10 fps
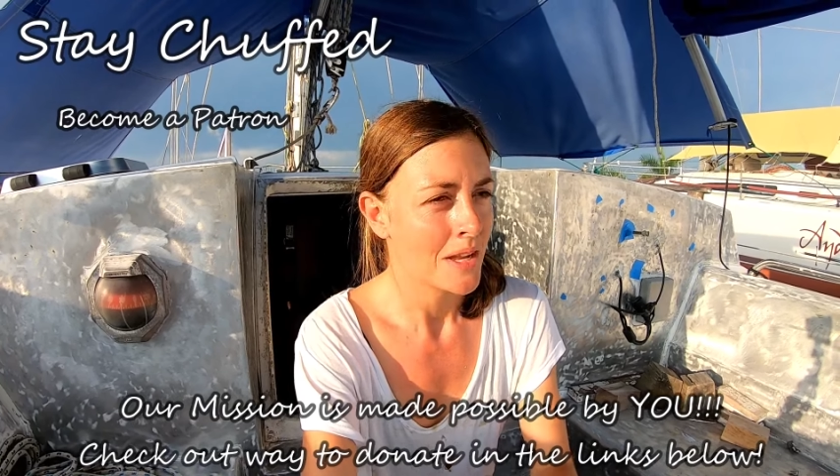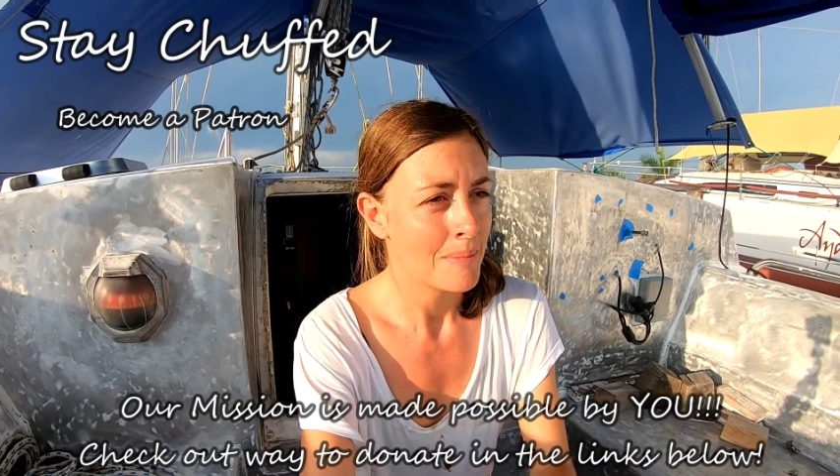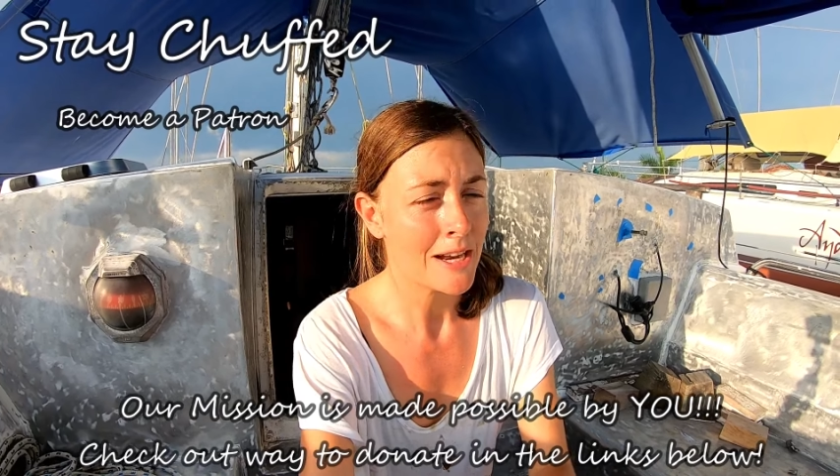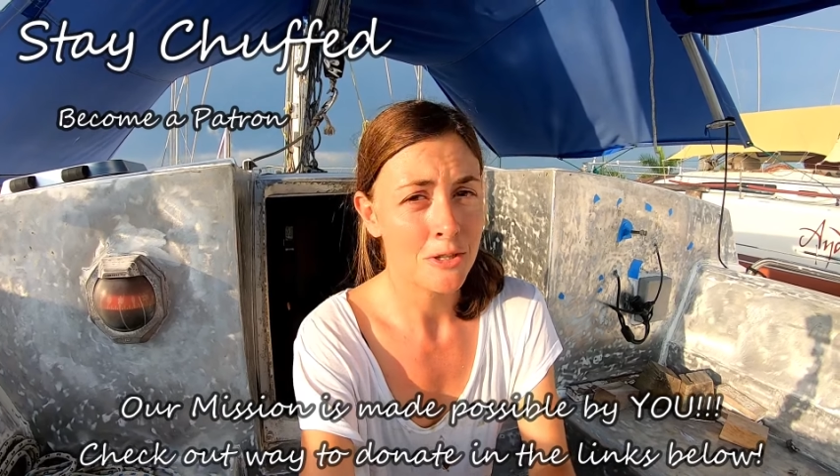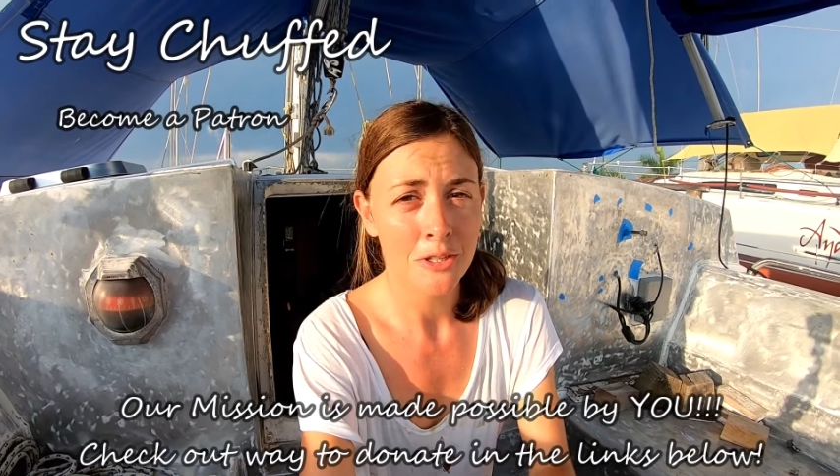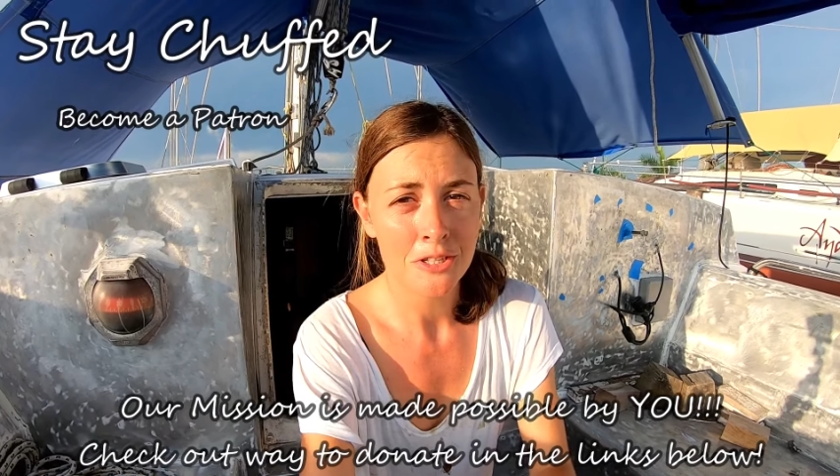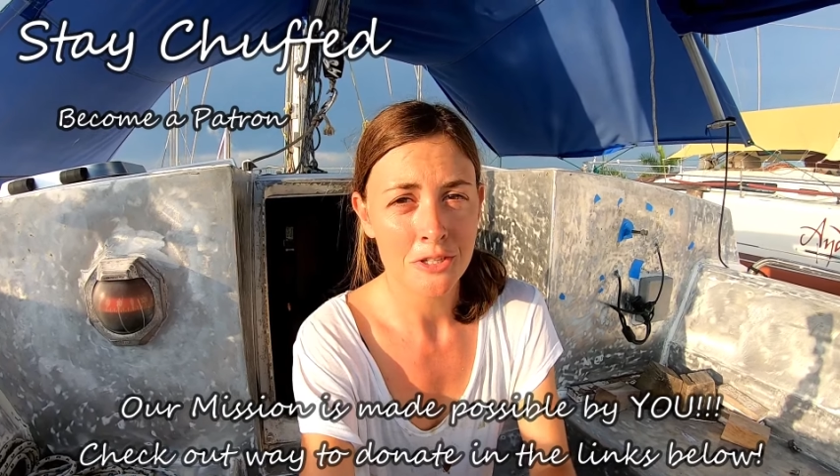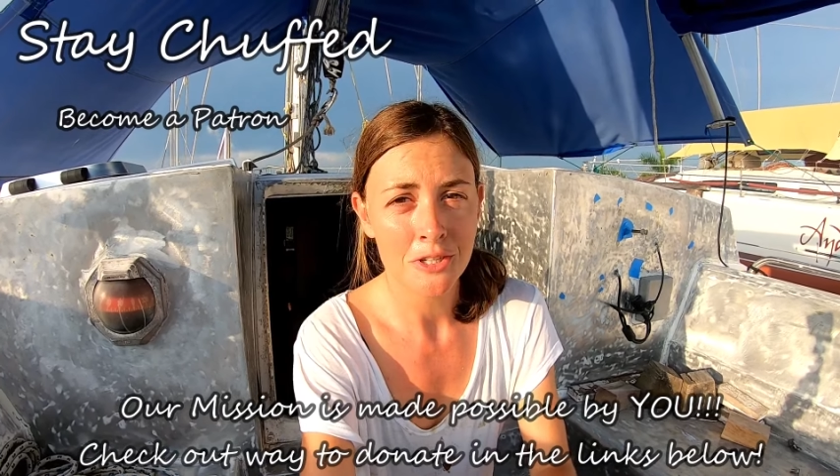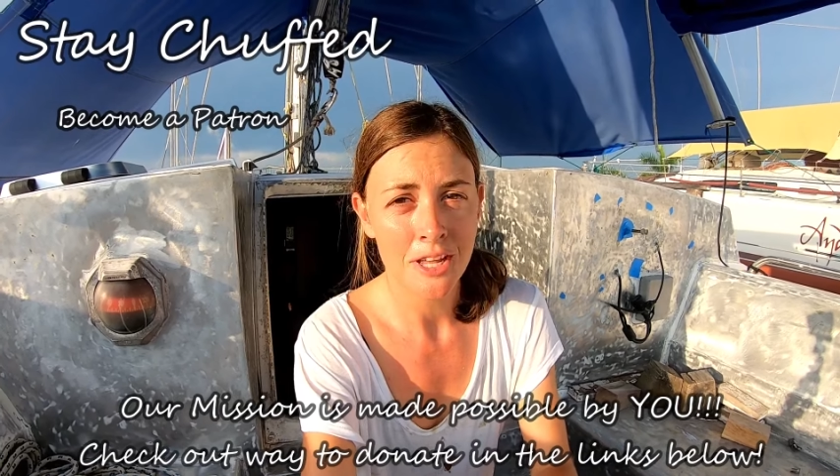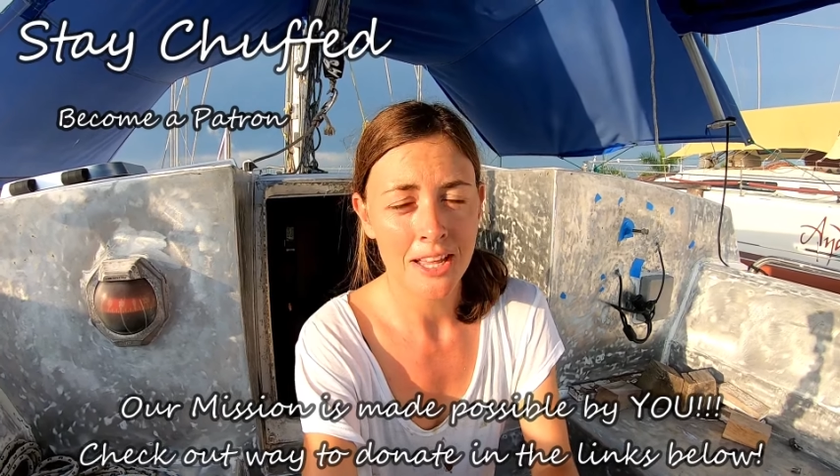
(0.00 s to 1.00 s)
patrons
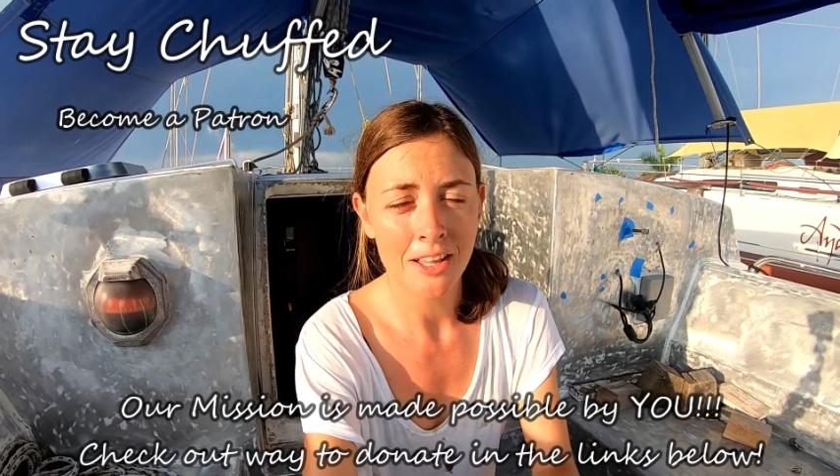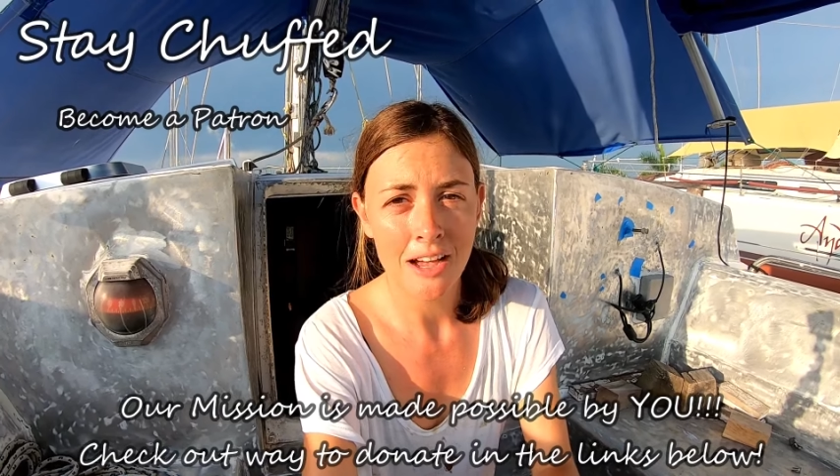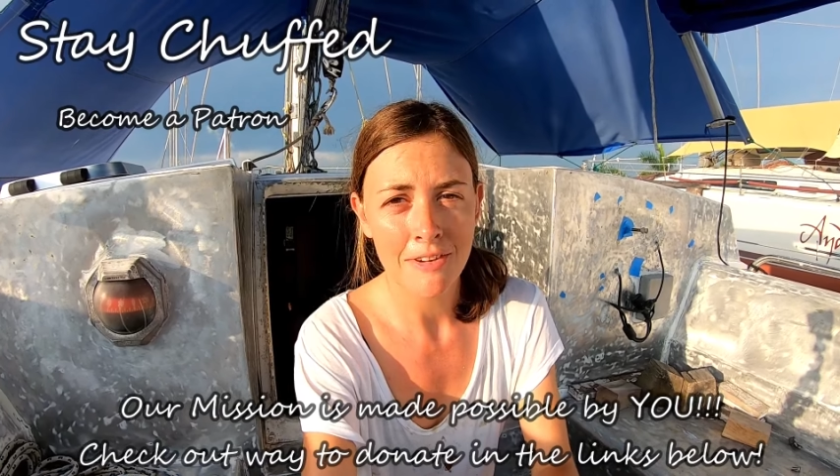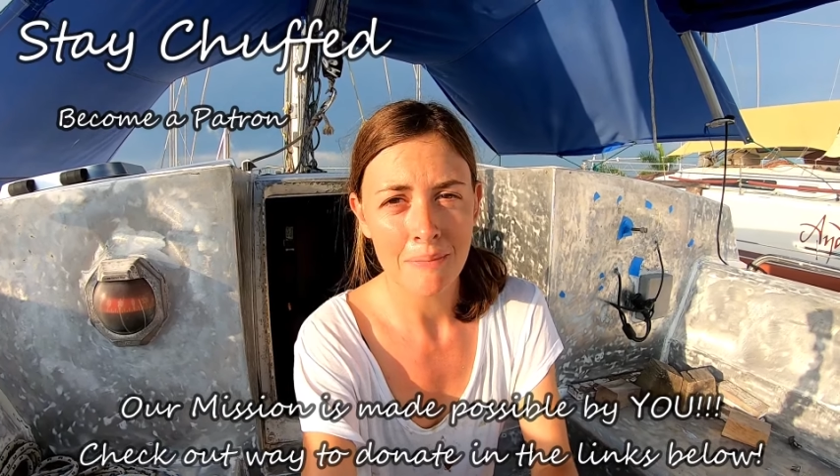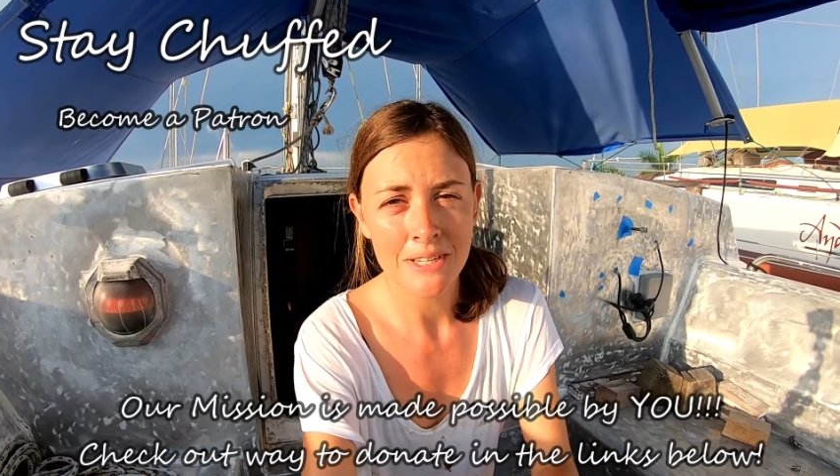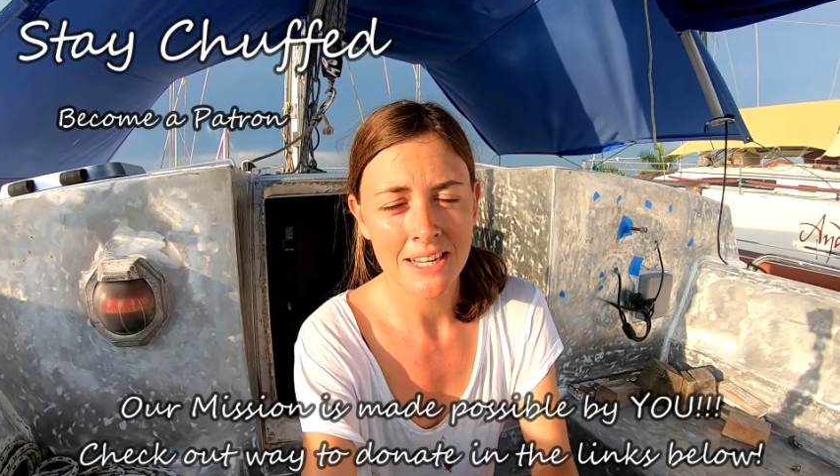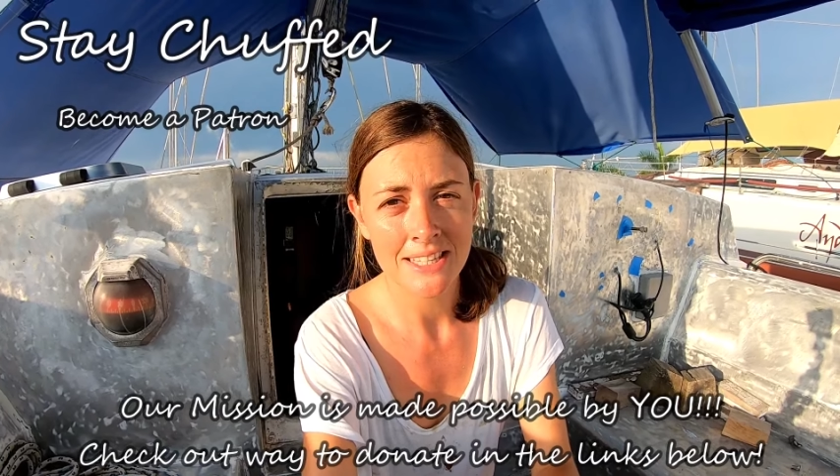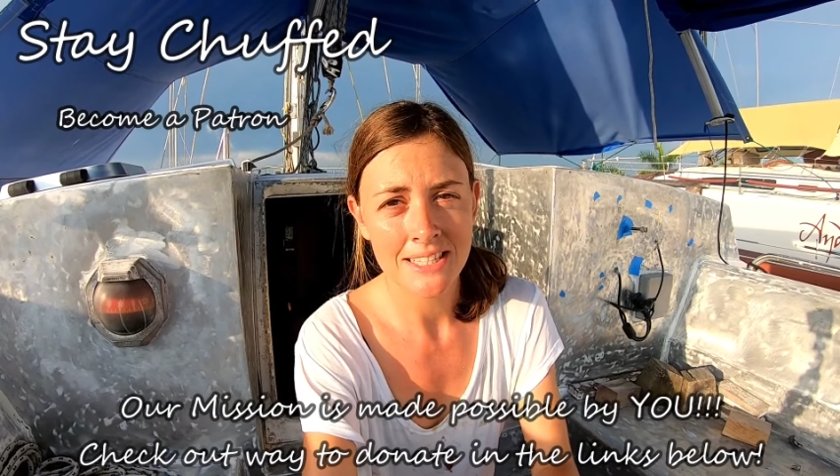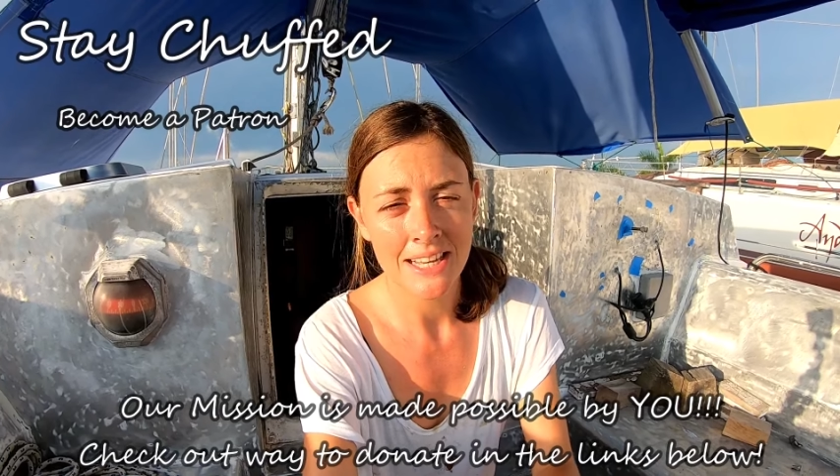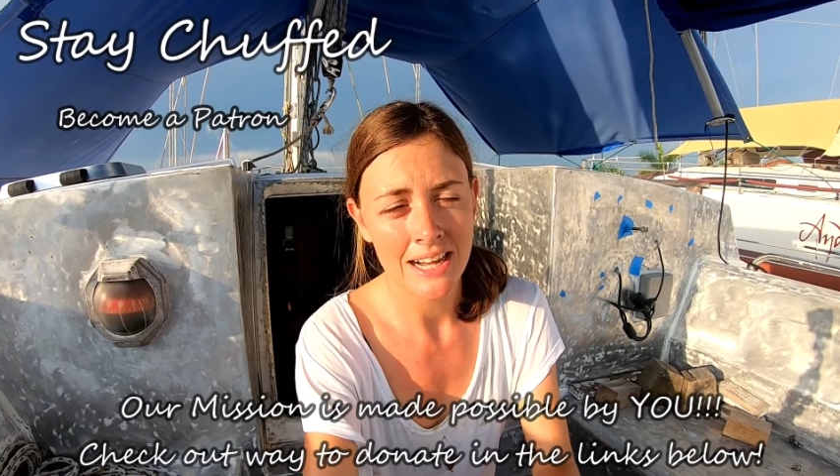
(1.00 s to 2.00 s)
do get live updates.